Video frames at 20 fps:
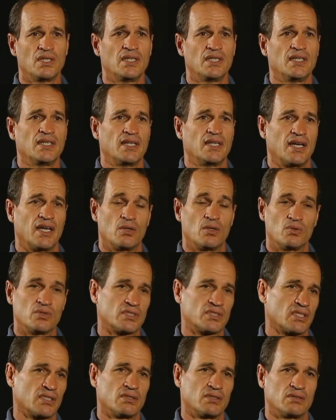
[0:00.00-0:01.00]
and
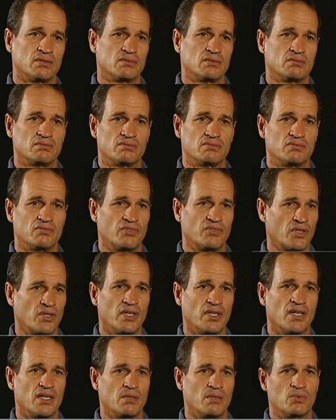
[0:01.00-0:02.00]
also very
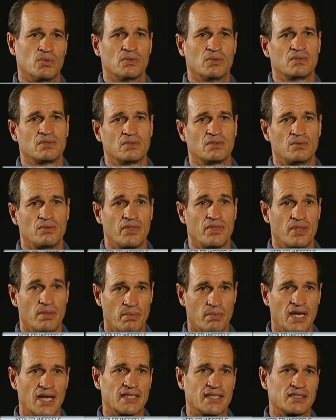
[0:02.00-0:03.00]
able with the
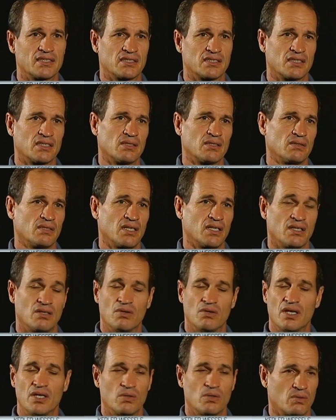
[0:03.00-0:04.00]
bat. So a
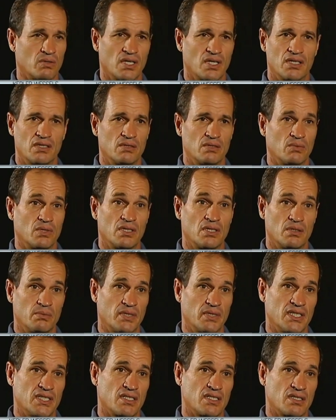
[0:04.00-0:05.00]
great all-rounder, one of the
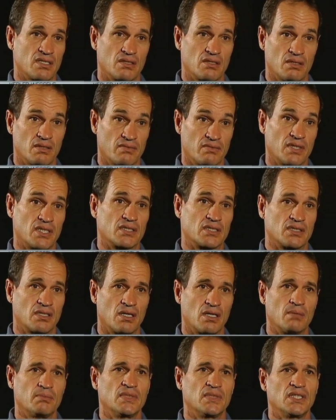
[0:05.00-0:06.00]
best of that
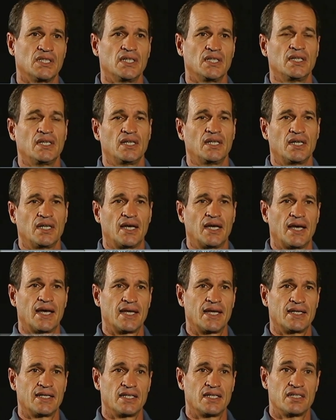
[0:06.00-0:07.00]
time.
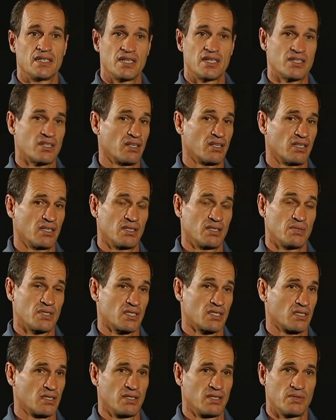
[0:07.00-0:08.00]
And in Test cricket, he was
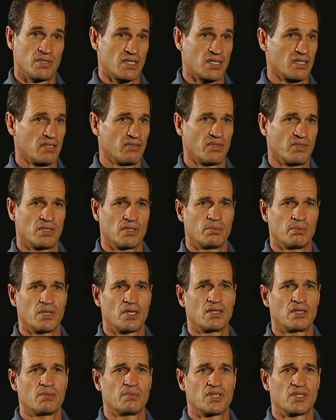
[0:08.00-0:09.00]
he was a difficult
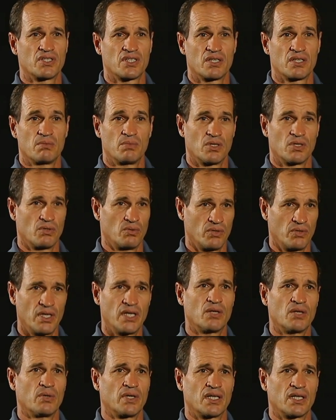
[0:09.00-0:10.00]
opponent because he could bowl really
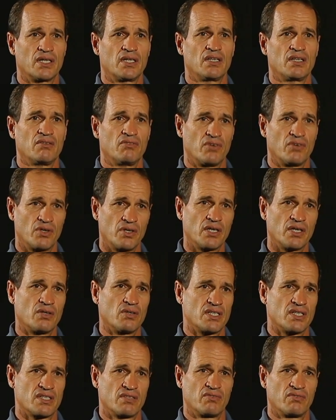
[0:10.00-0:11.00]
quickly, very
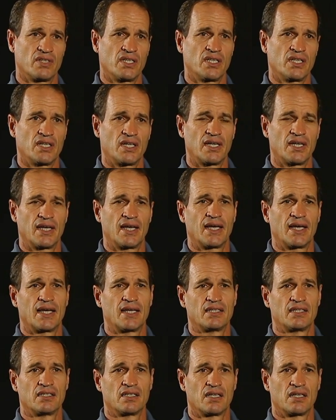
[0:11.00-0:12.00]
aggressively, and uh,